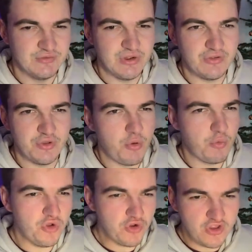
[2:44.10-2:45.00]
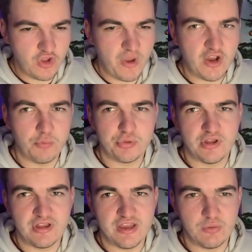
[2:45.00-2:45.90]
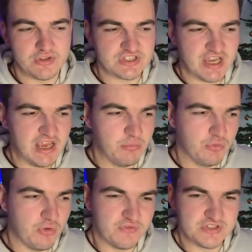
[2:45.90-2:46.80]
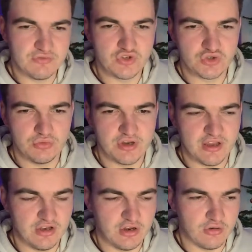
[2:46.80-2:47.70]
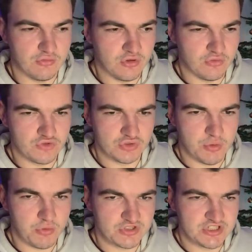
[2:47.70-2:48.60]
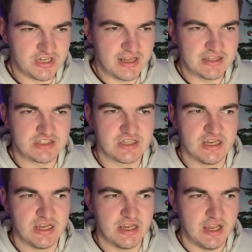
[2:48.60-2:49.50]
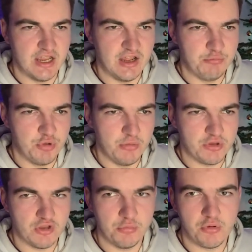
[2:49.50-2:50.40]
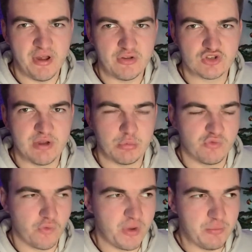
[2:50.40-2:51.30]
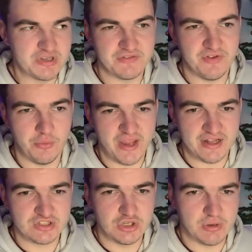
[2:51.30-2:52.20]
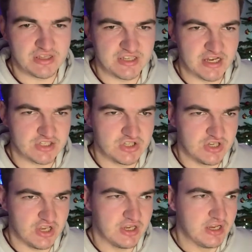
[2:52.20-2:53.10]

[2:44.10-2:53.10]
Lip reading: well, they were working their way up the League One table. Obviously, a result not the result we wanted against Birmingham, but we bounced back with a win, which I felt we had to do against Exeter.